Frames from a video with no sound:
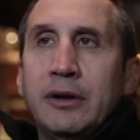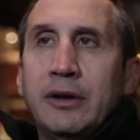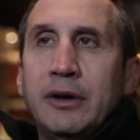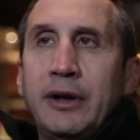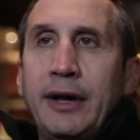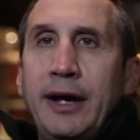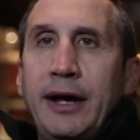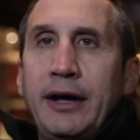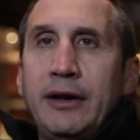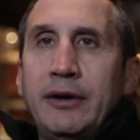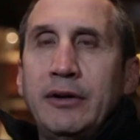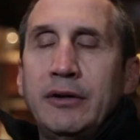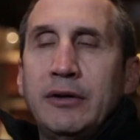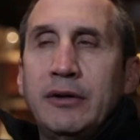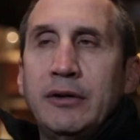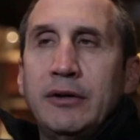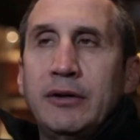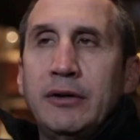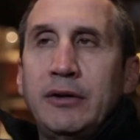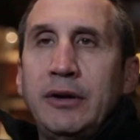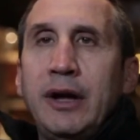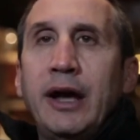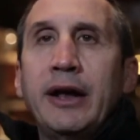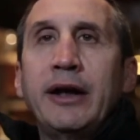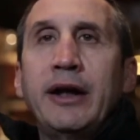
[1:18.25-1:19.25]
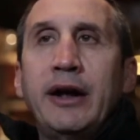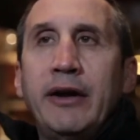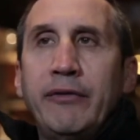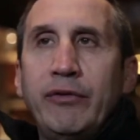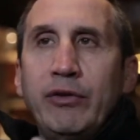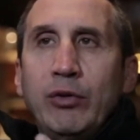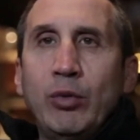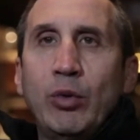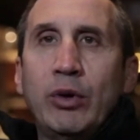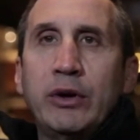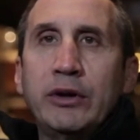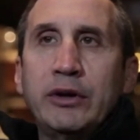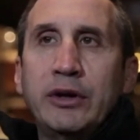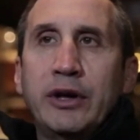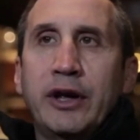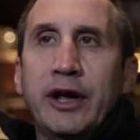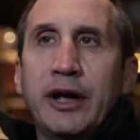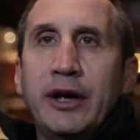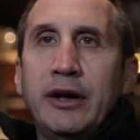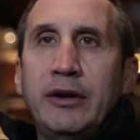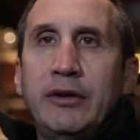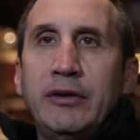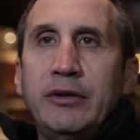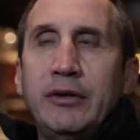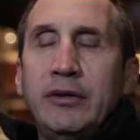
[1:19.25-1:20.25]
that not everyone
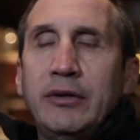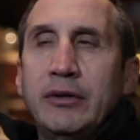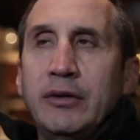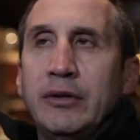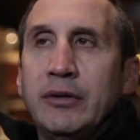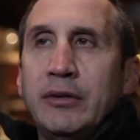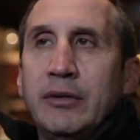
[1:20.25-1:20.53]
can